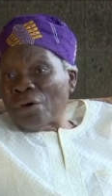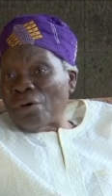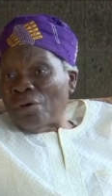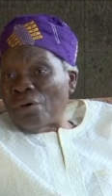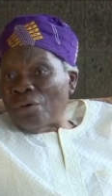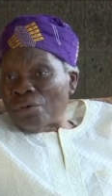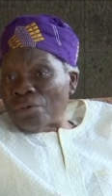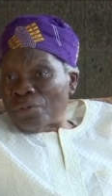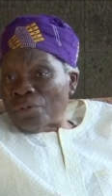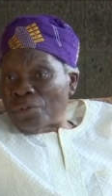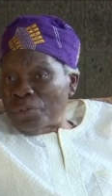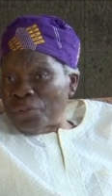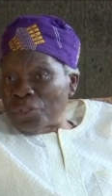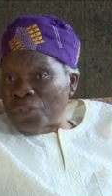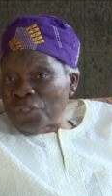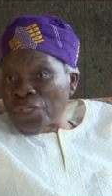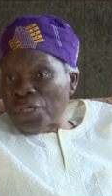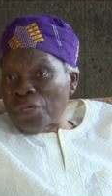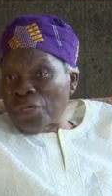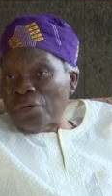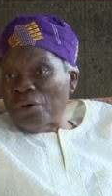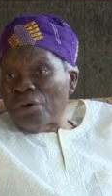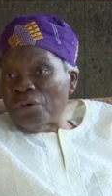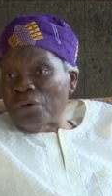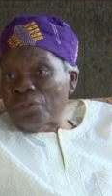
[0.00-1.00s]

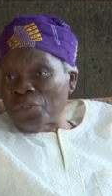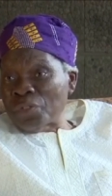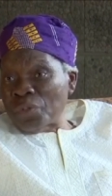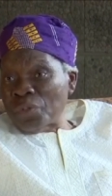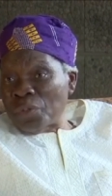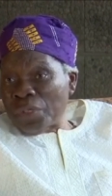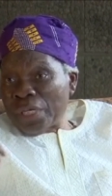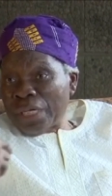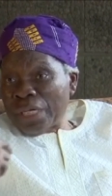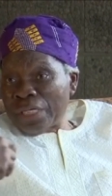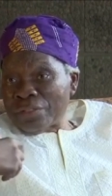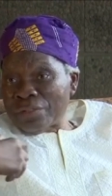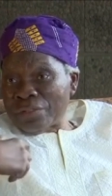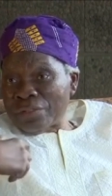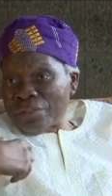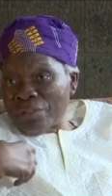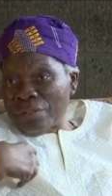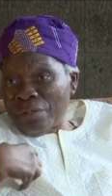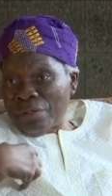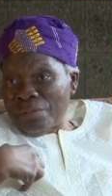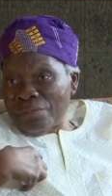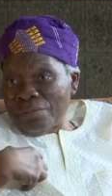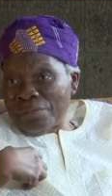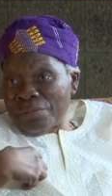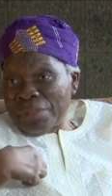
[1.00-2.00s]
conclusion also that
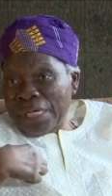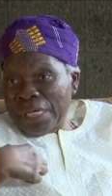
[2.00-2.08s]
some,